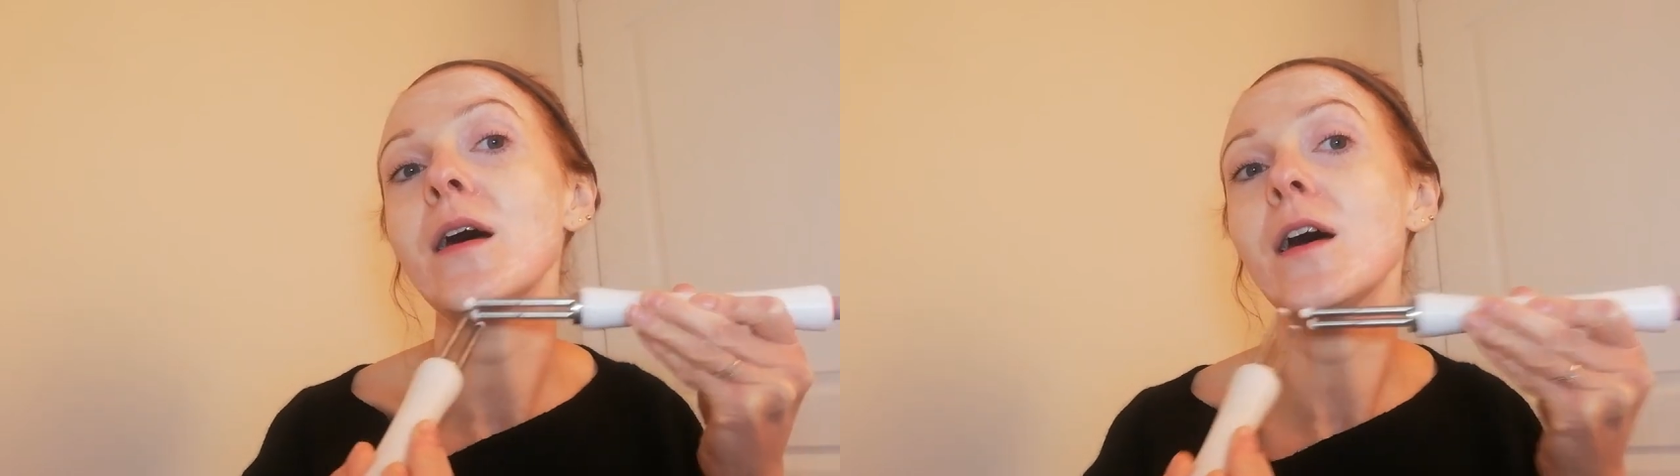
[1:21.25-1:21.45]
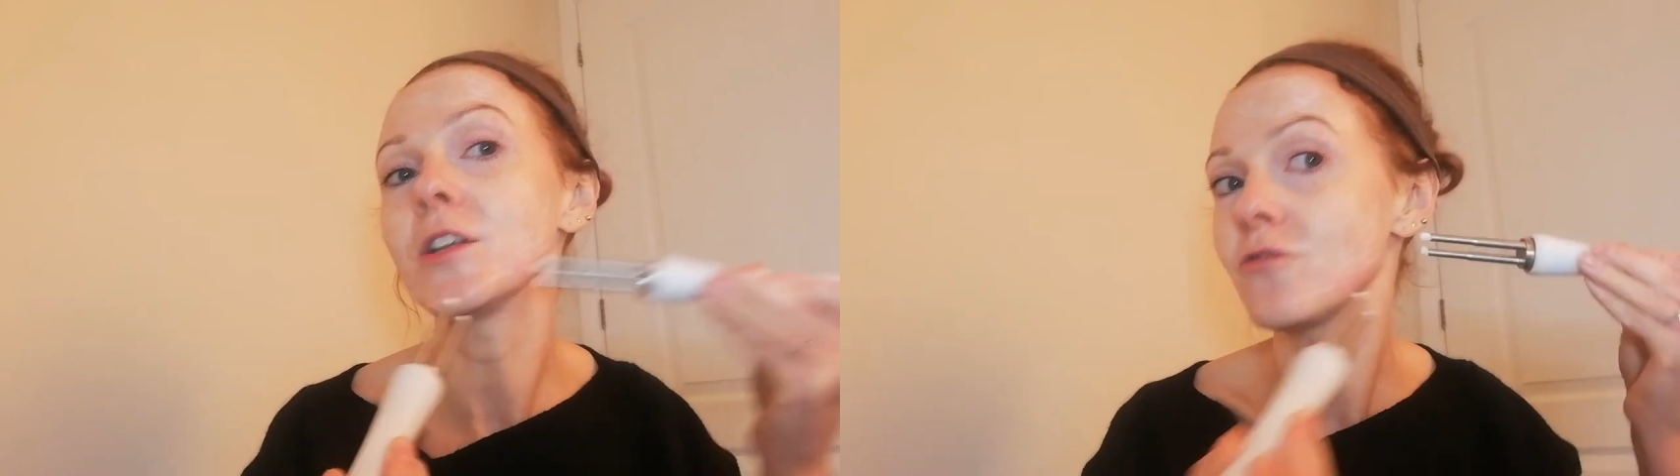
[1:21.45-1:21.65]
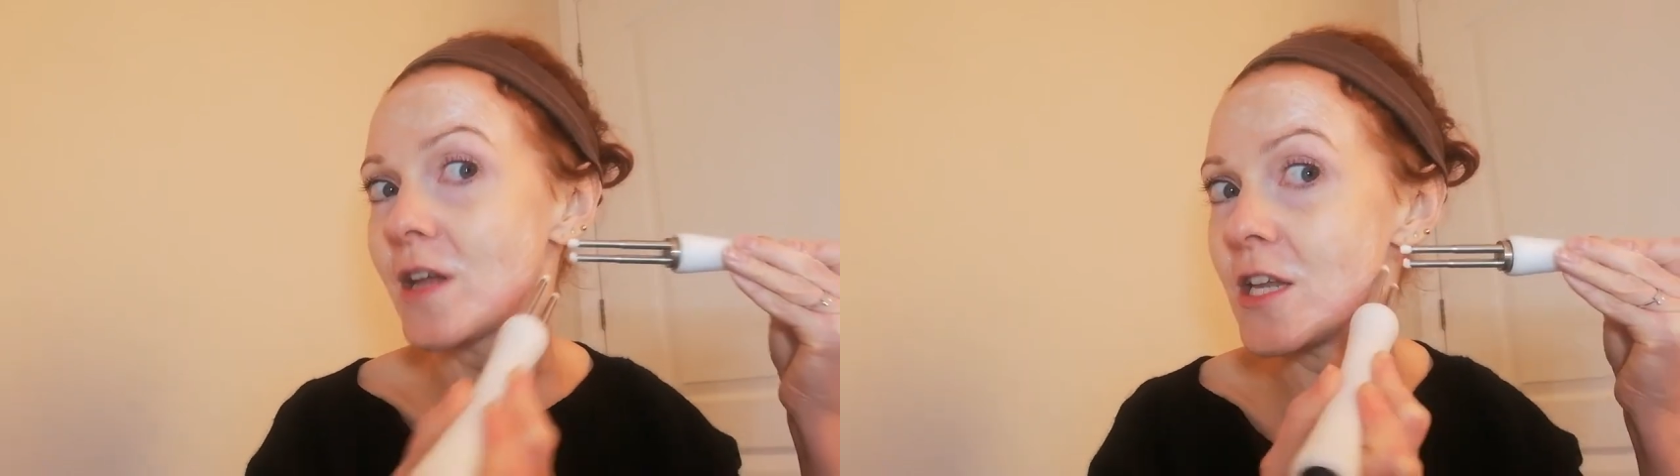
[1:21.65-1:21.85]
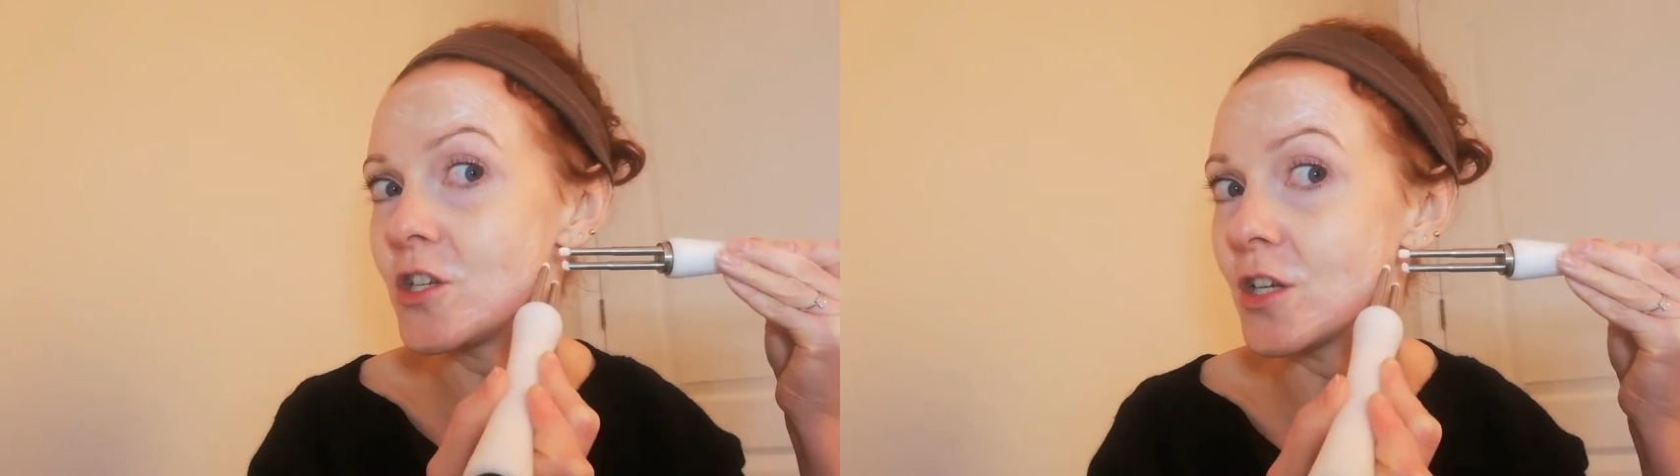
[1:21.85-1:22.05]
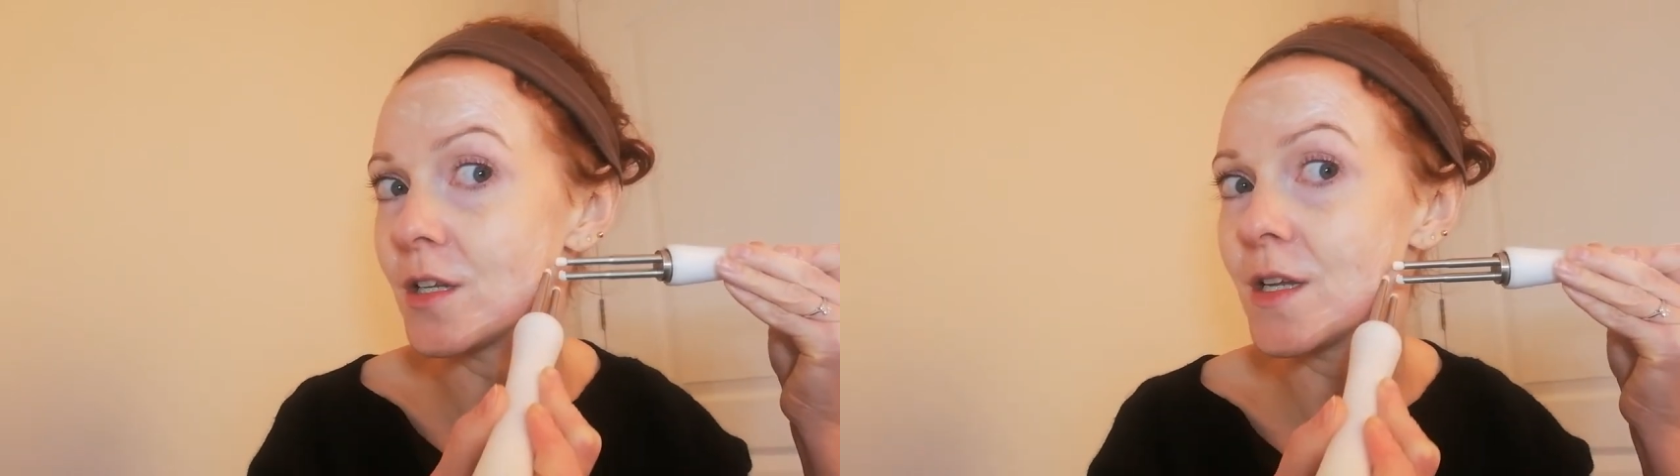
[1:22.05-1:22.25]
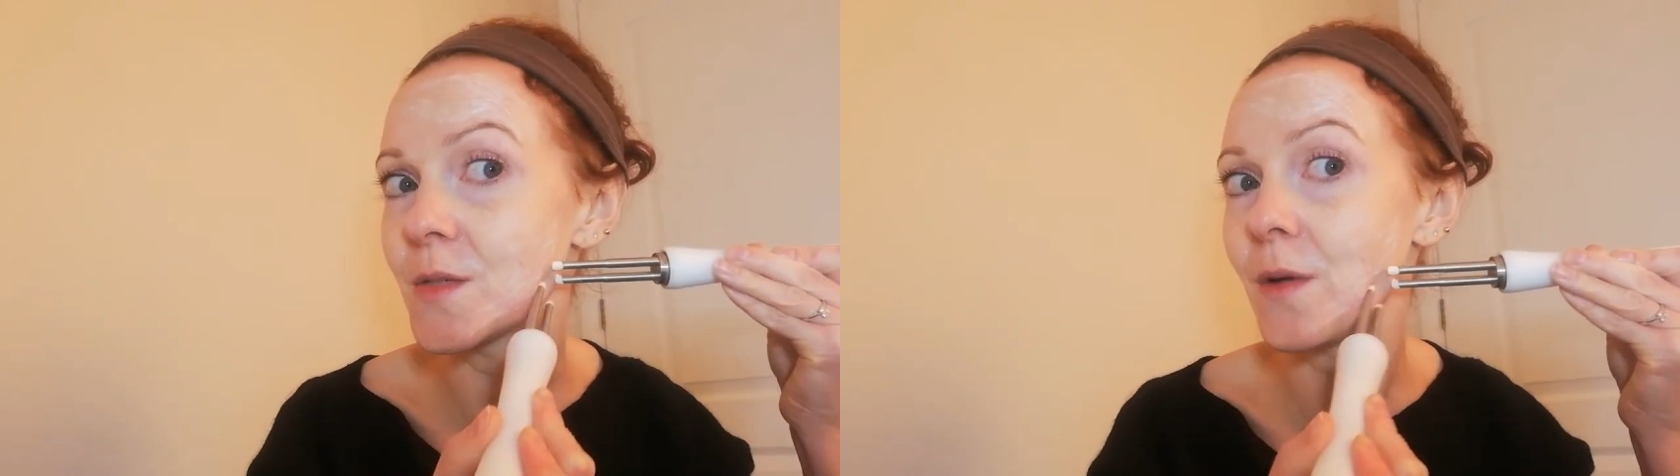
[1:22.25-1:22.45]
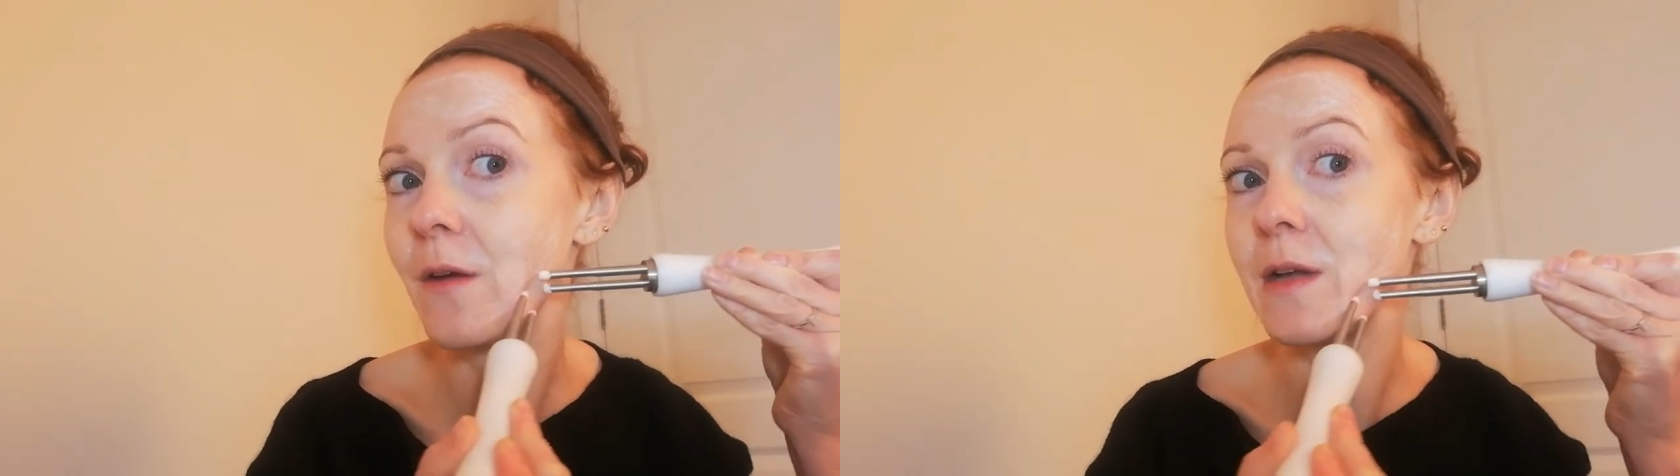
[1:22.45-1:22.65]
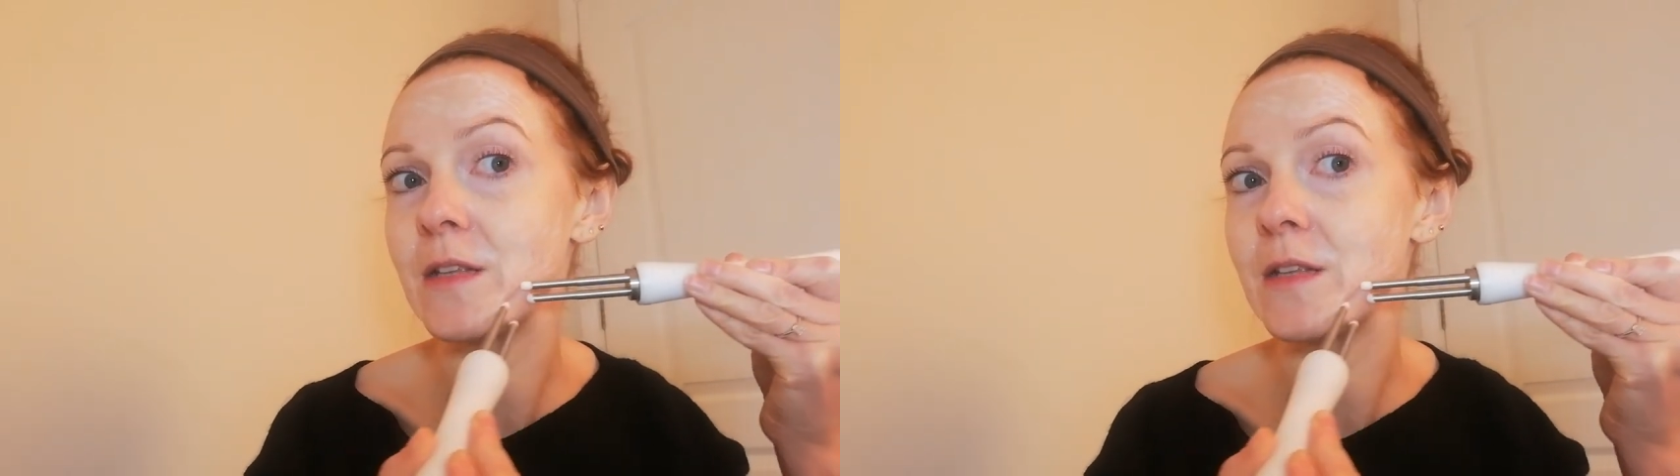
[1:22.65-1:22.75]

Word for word: hydration as well